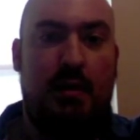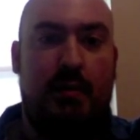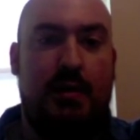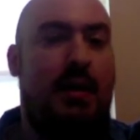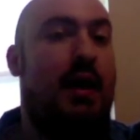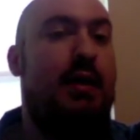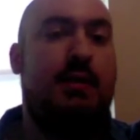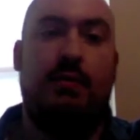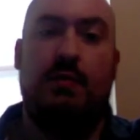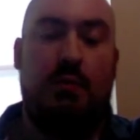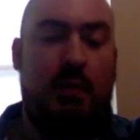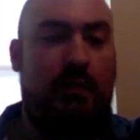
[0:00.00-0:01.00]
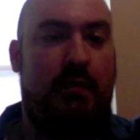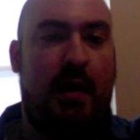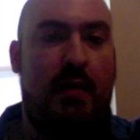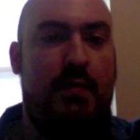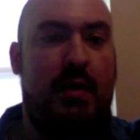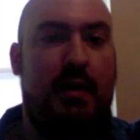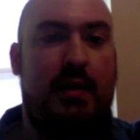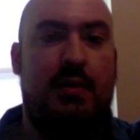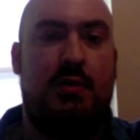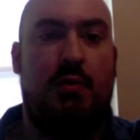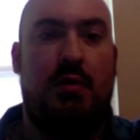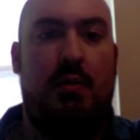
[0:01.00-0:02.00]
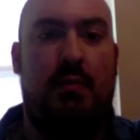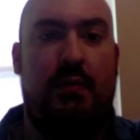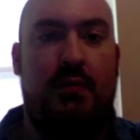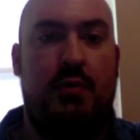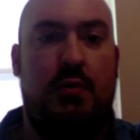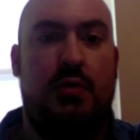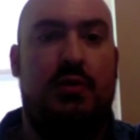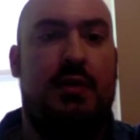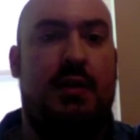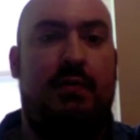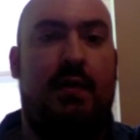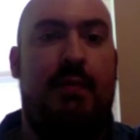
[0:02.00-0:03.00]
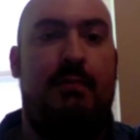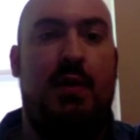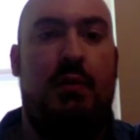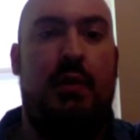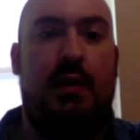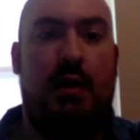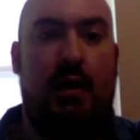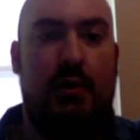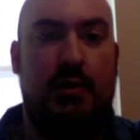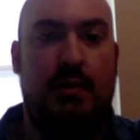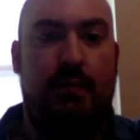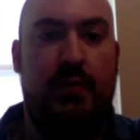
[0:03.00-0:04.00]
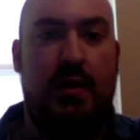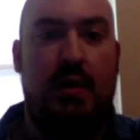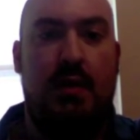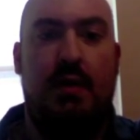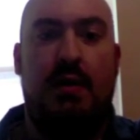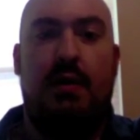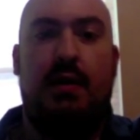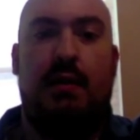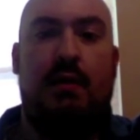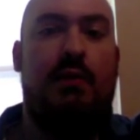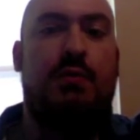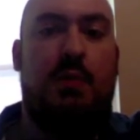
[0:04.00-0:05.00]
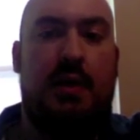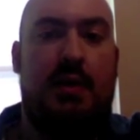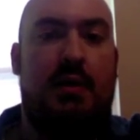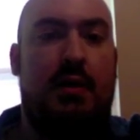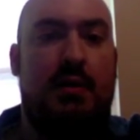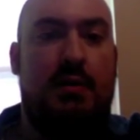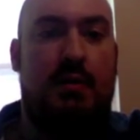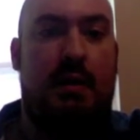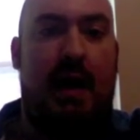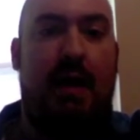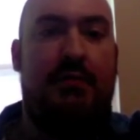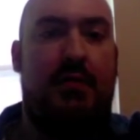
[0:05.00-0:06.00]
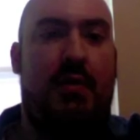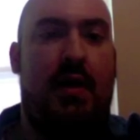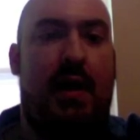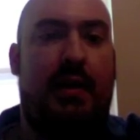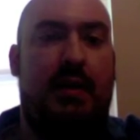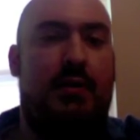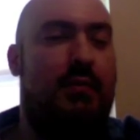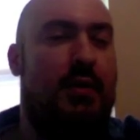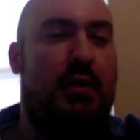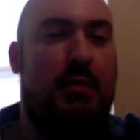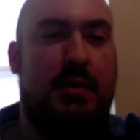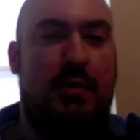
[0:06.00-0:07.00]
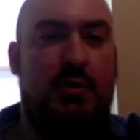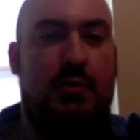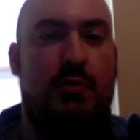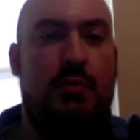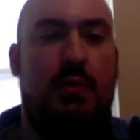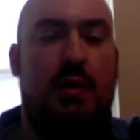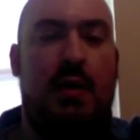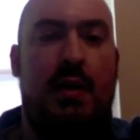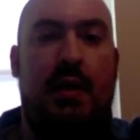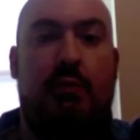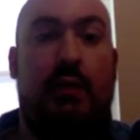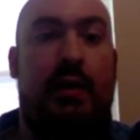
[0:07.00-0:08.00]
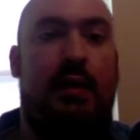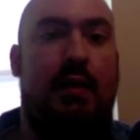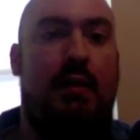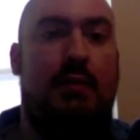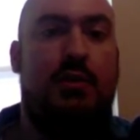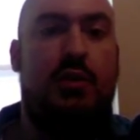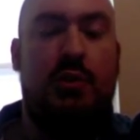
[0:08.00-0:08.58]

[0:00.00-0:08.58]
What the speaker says: This guy isn't even 25 yet. He just sold a company for $265 million. He loves what he does. After that, he didn't really know what to do. He created a